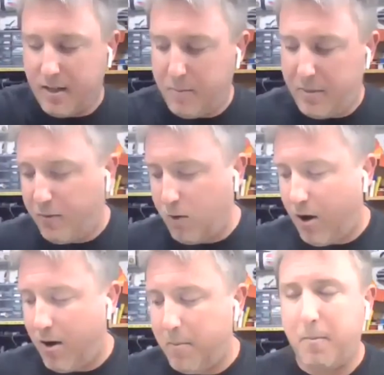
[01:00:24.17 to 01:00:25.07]
going to be for
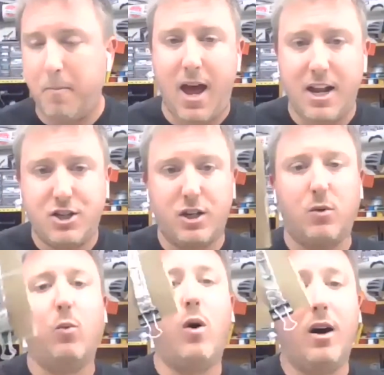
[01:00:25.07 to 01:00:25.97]
our magic
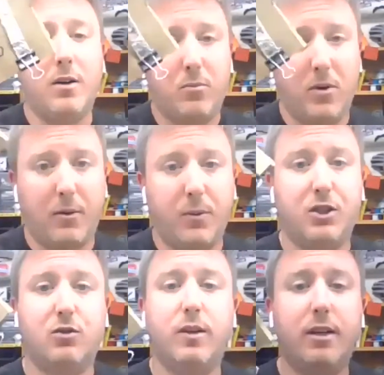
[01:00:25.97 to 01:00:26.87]
wand brick,
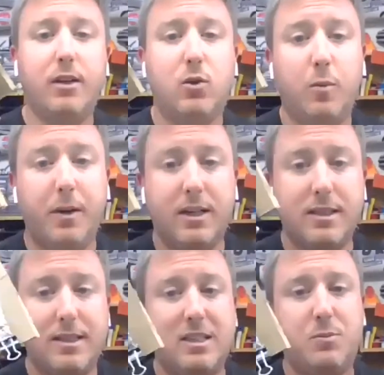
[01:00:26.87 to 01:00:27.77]
which is really cool
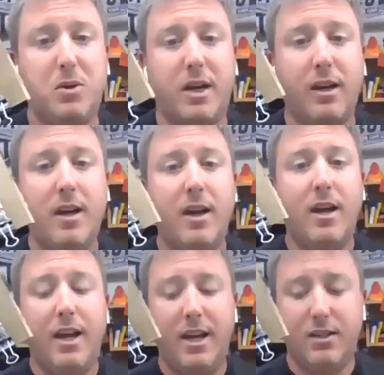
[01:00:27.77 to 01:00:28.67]
because this brick
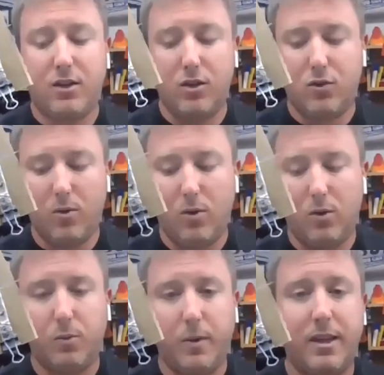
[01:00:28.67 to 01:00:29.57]
is
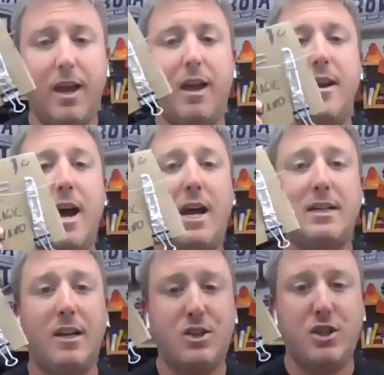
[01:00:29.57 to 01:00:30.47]
controlled with not
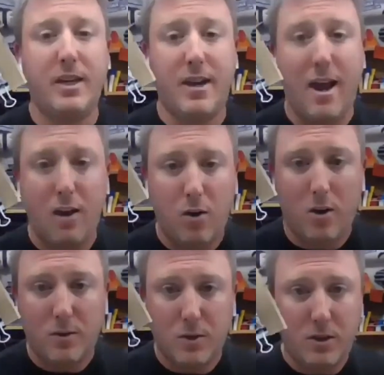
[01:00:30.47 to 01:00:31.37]
touching it at all.